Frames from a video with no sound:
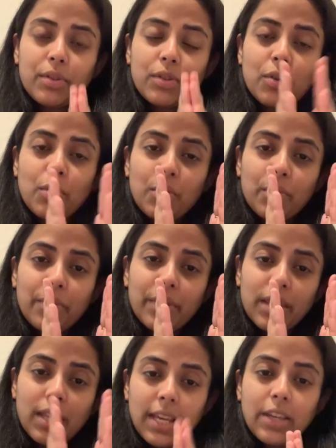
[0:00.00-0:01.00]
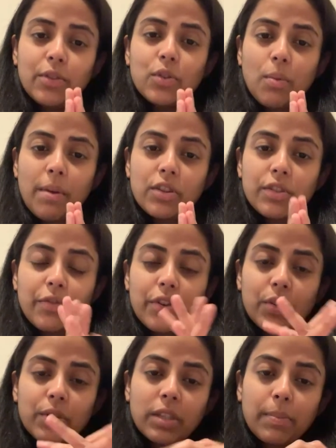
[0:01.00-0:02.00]
So thank you so much for
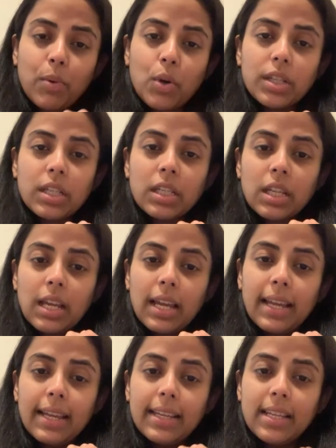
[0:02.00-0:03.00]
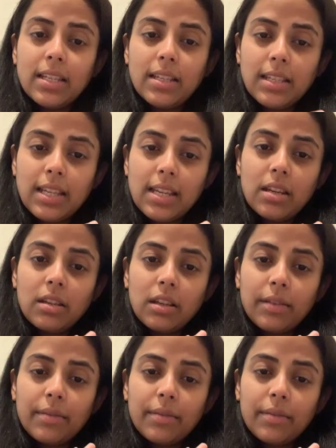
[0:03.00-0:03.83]
your support. Indeed.